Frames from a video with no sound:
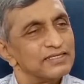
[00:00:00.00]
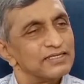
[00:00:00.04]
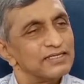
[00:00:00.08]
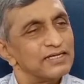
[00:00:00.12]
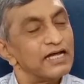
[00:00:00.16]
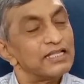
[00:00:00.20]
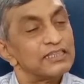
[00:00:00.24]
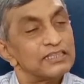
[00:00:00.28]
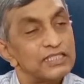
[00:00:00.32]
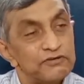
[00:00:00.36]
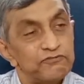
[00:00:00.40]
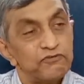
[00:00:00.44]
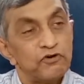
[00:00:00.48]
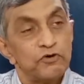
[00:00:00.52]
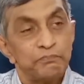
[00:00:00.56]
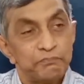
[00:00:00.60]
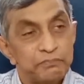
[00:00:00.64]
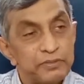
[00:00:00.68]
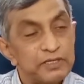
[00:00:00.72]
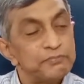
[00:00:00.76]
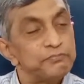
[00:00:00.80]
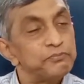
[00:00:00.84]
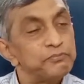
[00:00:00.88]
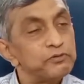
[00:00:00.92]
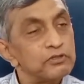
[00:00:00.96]
And therefore,
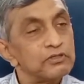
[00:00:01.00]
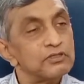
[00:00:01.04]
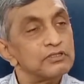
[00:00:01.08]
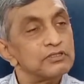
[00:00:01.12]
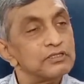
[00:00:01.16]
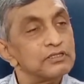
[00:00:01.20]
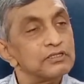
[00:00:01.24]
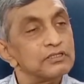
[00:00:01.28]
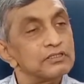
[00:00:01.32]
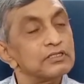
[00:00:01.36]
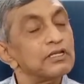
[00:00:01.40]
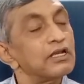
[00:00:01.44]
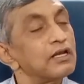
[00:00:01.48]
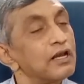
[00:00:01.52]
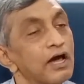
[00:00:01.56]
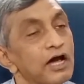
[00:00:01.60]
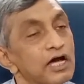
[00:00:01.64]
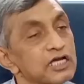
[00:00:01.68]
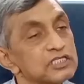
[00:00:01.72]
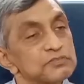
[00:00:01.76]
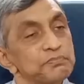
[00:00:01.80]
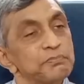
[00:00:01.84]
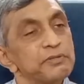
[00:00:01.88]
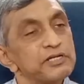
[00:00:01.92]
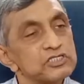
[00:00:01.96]
people in a
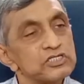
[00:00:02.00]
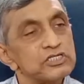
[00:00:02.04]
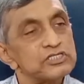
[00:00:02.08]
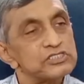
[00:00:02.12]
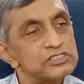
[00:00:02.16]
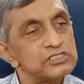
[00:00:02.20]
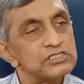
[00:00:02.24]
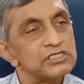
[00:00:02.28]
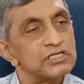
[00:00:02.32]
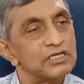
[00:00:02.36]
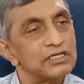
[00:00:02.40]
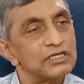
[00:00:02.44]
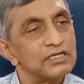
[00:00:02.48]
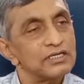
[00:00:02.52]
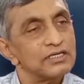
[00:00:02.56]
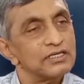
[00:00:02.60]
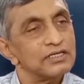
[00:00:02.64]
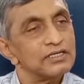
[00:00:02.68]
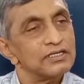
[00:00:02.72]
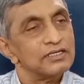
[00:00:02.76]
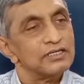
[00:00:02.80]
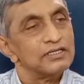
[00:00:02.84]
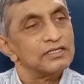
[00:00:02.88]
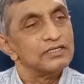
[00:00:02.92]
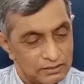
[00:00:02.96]
large measure see
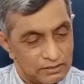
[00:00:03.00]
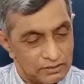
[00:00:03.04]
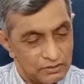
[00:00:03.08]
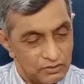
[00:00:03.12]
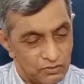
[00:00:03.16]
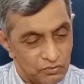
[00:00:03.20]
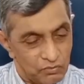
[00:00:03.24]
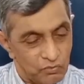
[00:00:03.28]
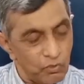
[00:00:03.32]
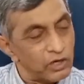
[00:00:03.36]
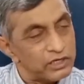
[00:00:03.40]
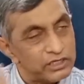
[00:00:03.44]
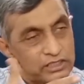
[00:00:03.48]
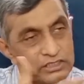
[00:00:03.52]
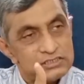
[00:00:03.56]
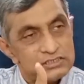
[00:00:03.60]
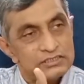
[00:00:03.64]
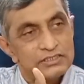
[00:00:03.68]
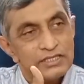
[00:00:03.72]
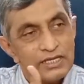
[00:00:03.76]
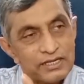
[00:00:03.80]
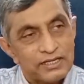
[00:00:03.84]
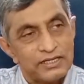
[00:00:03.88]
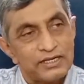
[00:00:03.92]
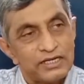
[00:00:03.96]
what is
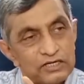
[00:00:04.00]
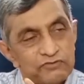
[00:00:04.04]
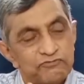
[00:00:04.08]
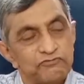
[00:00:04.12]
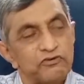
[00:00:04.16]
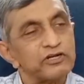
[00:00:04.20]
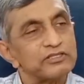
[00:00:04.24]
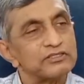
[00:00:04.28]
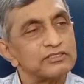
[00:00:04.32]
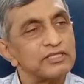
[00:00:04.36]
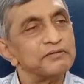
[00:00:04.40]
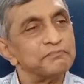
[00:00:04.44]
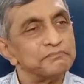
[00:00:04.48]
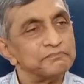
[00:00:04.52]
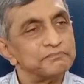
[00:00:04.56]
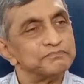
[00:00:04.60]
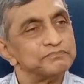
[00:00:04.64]
there in it for them.